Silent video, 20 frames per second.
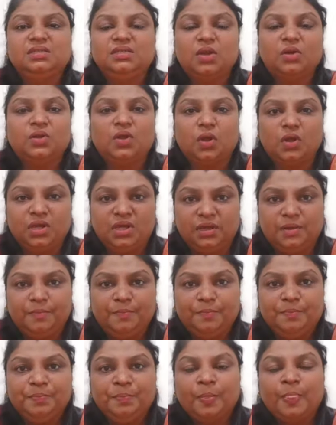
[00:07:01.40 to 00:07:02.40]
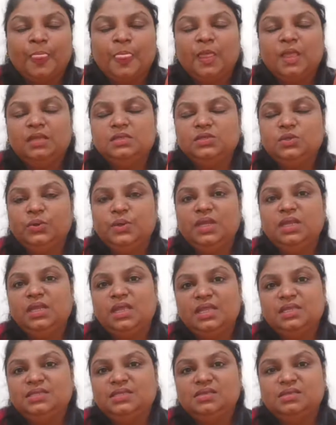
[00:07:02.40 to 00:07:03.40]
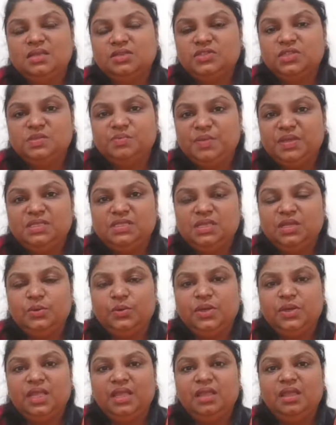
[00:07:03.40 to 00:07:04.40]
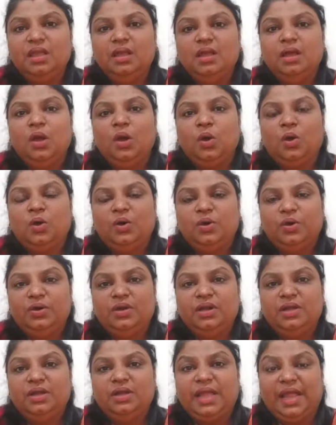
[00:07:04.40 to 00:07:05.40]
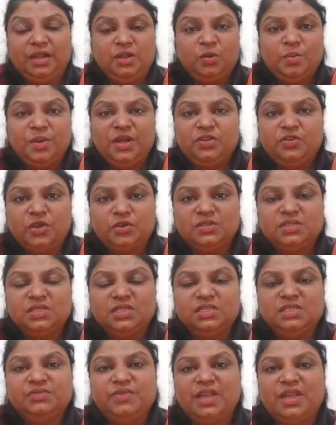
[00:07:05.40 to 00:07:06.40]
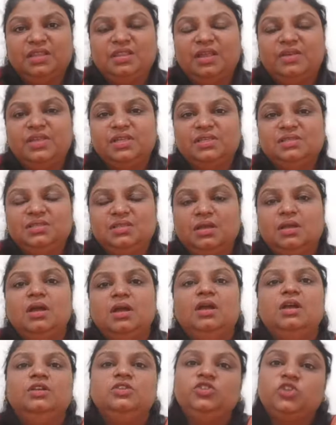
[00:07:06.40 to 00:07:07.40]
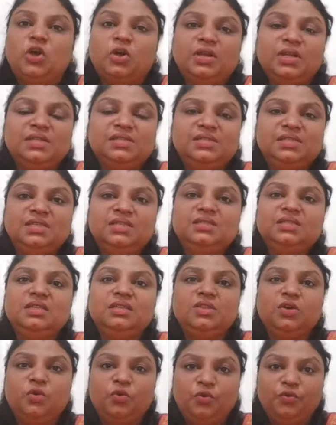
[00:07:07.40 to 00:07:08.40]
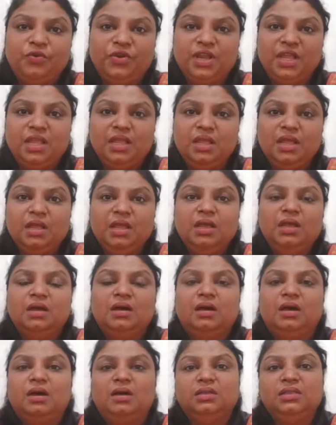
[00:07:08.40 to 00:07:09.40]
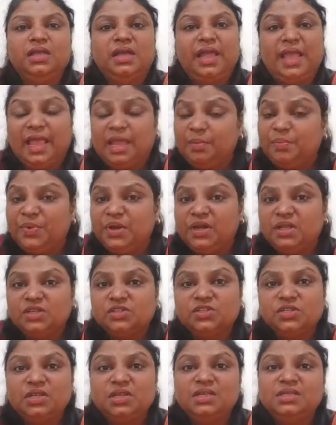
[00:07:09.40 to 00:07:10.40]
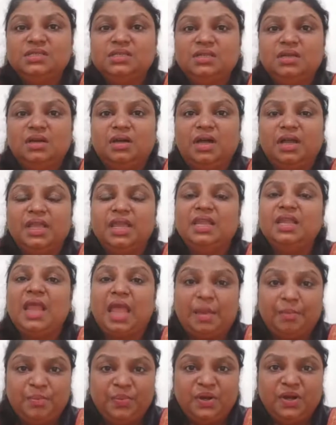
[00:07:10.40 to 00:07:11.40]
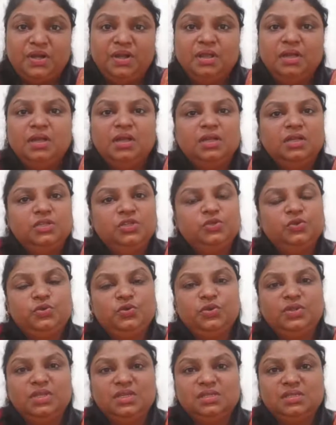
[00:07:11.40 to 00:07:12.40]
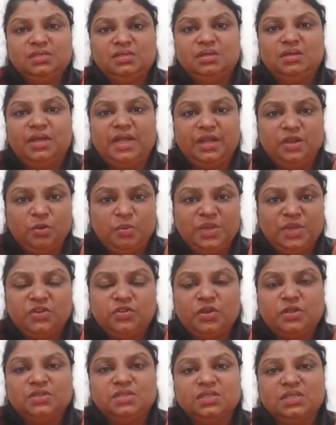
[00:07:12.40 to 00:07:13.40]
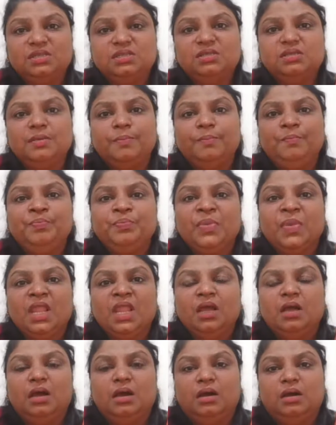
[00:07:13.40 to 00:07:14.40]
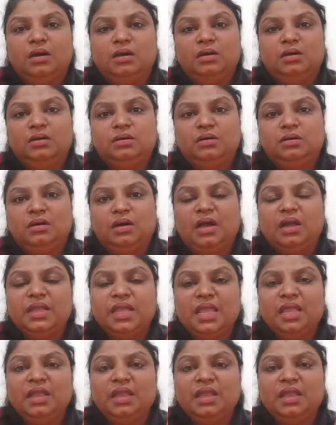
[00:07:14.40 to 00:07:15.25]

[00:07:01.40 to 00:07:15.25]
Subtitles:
does not occur. So in cases such as PCOD or endometriosis, where there is a chocolate cyst in the ovary, the egg production is again hampered due to this endometriosis. When